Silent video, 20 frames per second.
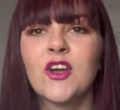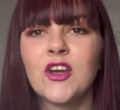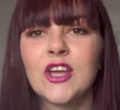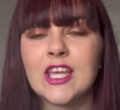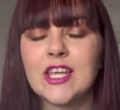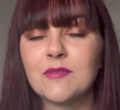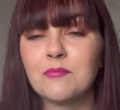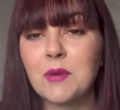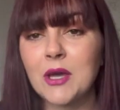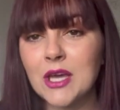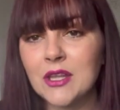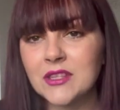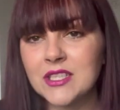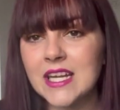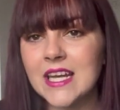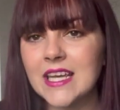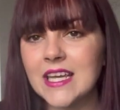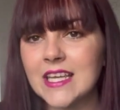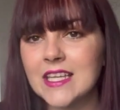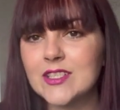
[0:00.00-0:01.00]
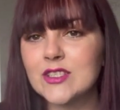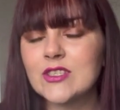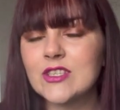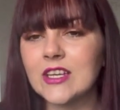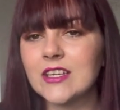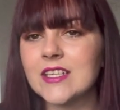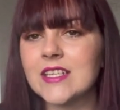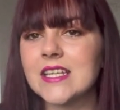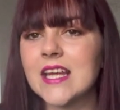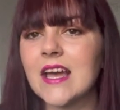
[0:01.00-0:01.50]
His birthday is
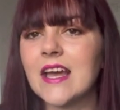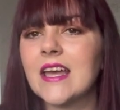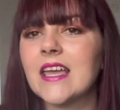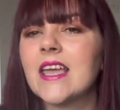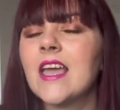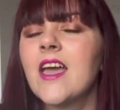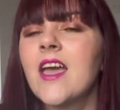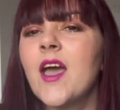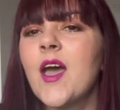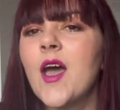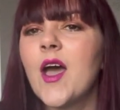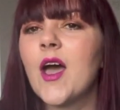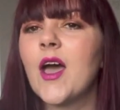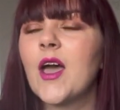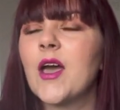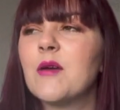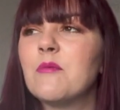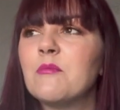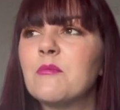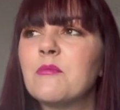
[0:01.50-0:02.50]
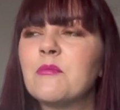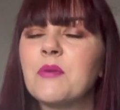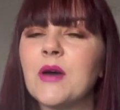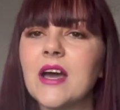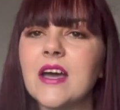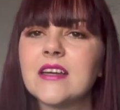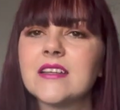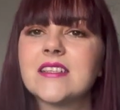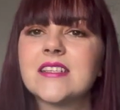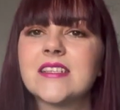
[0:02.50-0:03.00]
Sunday,
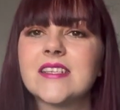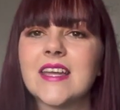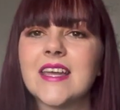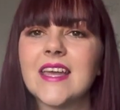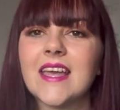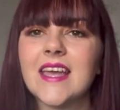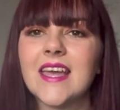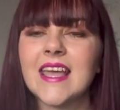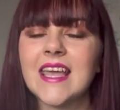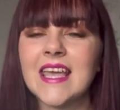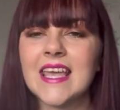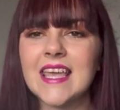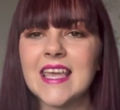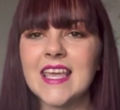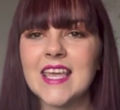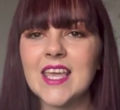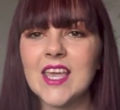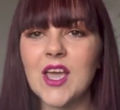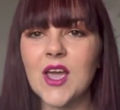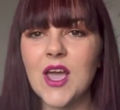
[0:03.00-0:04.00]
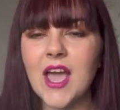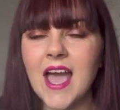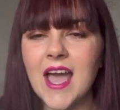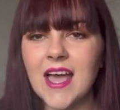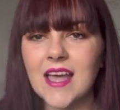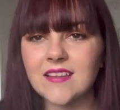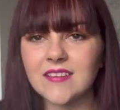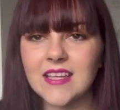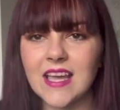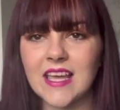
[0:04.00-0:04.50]
but he
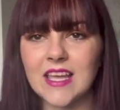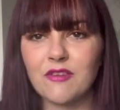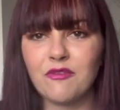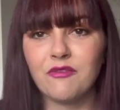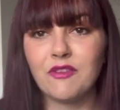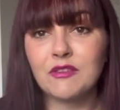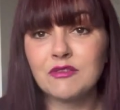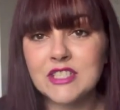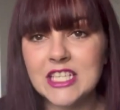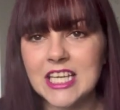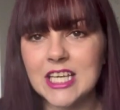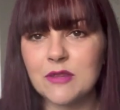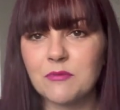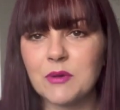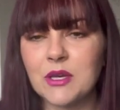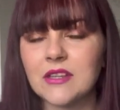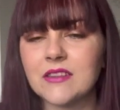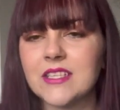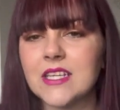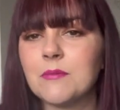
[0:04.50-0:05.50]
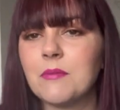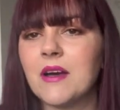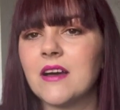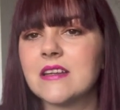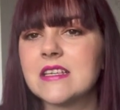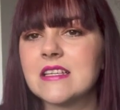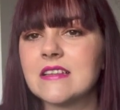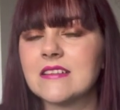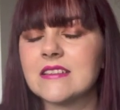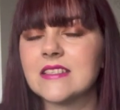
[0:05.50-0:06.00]
has a 50th birthday
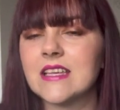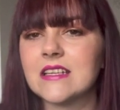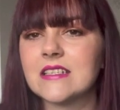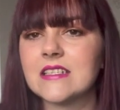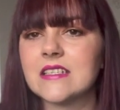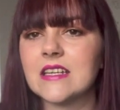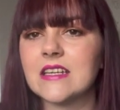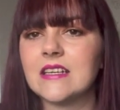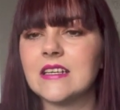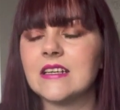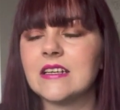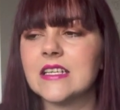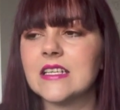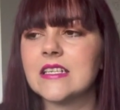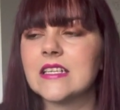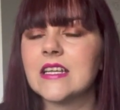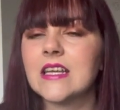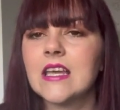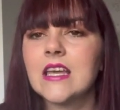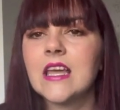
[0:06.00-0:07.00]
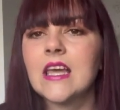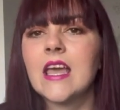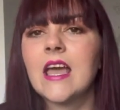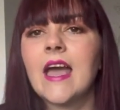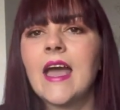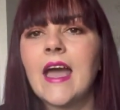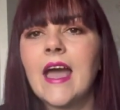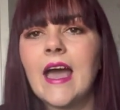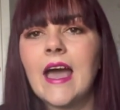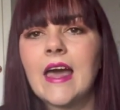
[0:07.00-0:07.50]
party on Saturday night.
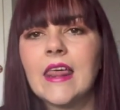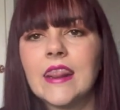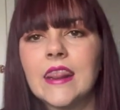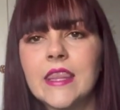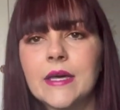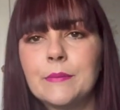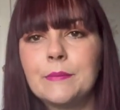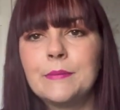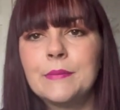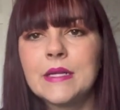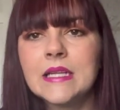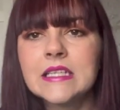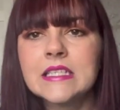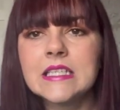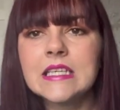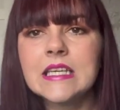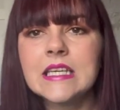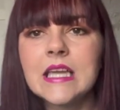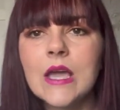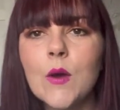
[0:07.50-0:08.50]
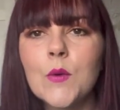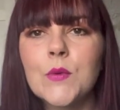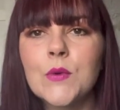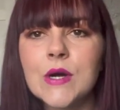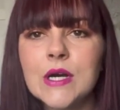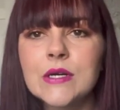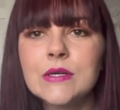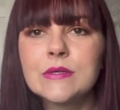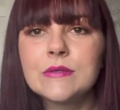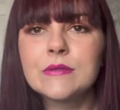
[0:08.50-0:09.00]
And the bloody
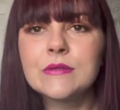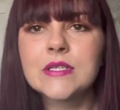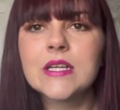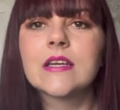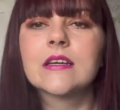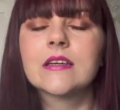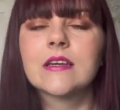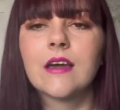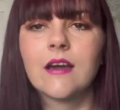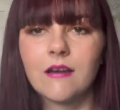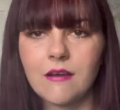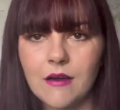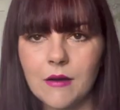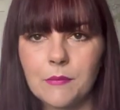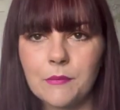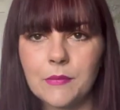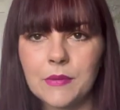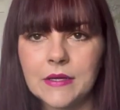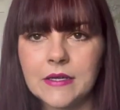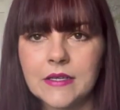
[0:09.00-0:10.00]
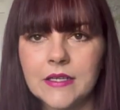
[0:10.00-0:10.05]
World Cup.